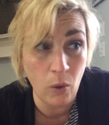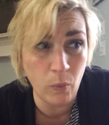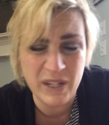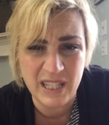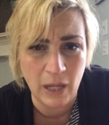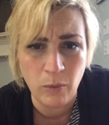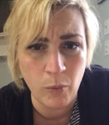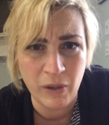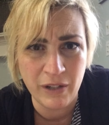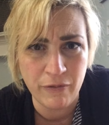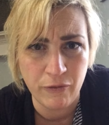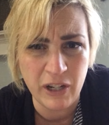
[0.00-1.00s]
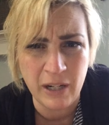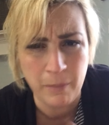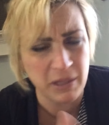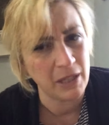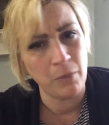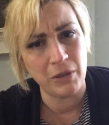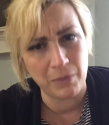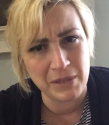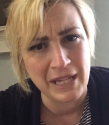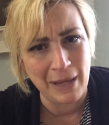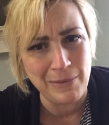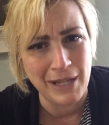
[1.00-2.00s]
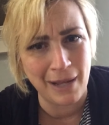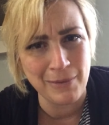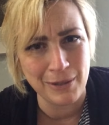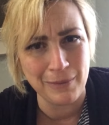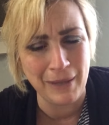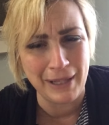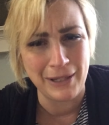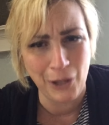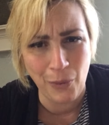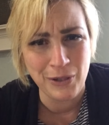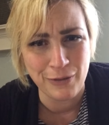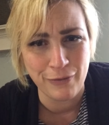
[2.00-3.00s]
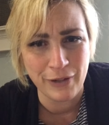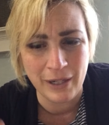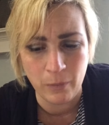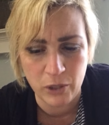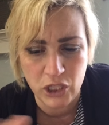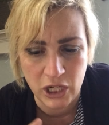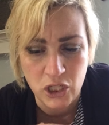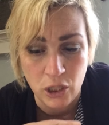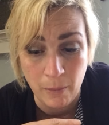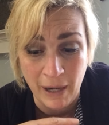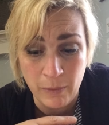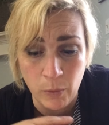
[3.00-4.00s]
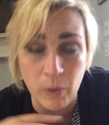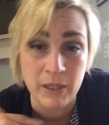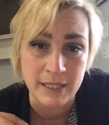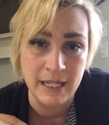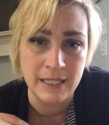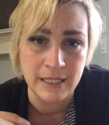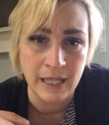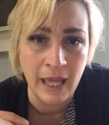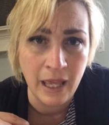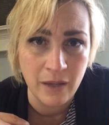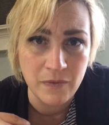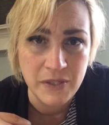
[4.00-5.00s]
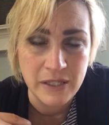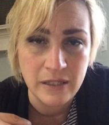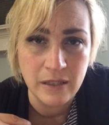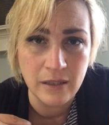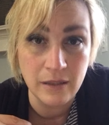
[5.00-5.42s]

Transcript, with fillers: we said we wanted freedom, but then when it was came time to like go into freedom, we changed our mind. We want to stay slaves.